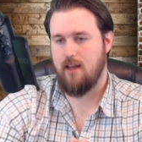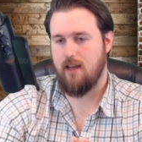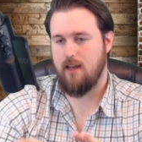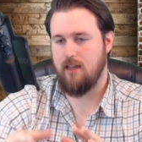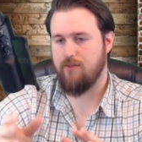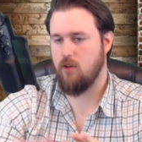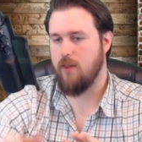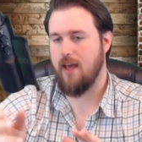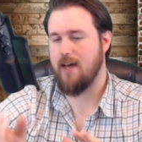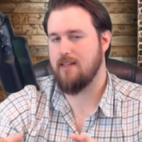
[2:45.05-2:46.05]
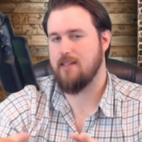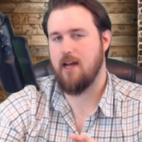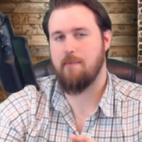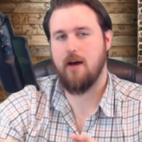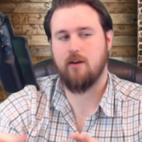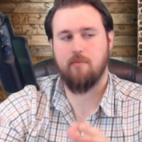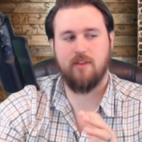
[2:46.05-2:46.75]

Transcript: And even though they had a timeout, I'm